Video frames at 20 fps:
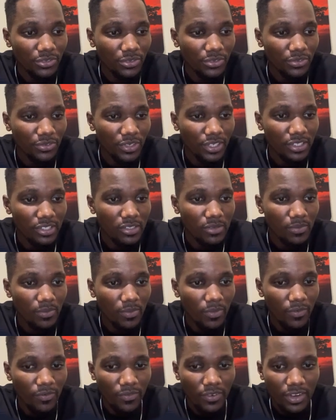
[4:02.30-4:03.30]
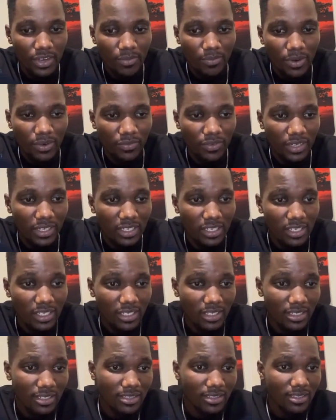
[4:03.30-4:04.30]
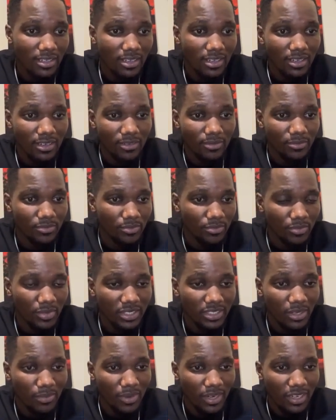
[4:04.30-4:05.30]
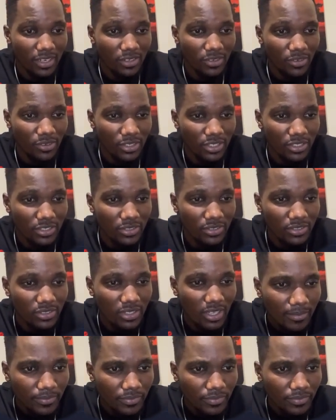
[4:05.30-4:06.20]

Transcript: trades very perfectly in better market conditions.